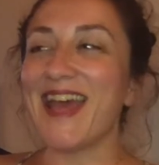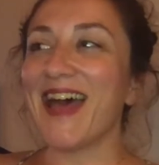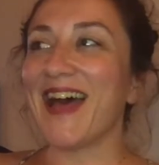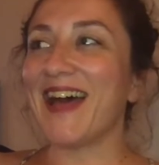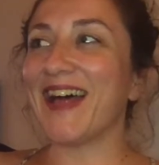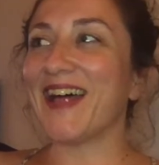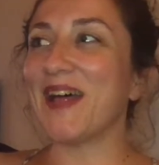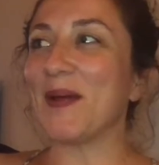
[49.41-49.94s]

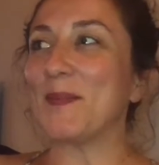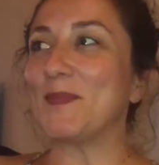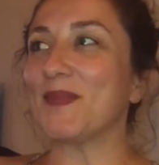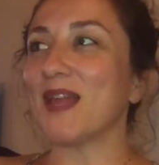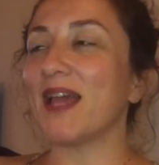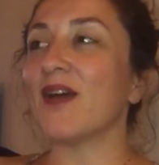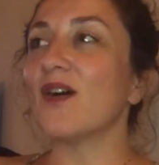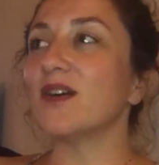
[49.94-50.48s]
Um,
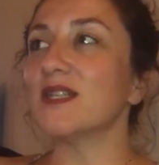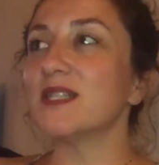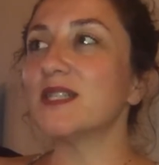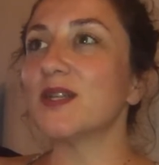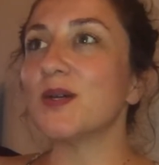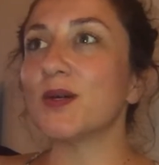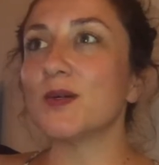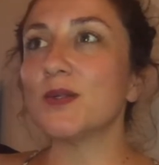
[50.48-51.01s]
I
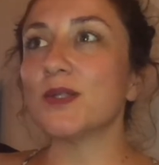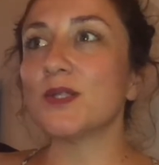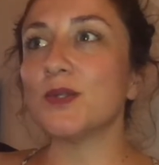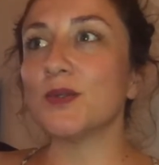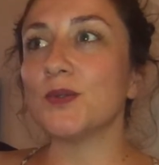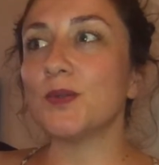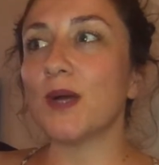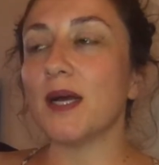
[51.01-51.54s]
also
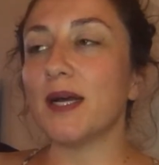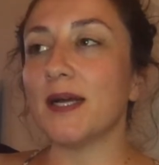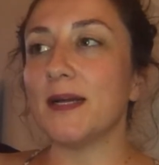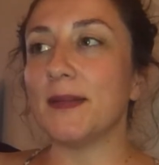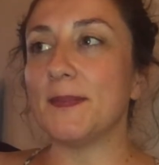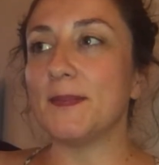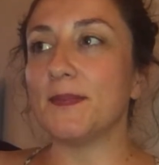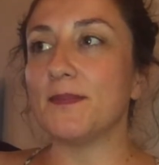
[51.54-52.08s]
do
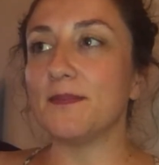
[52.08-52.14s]
um,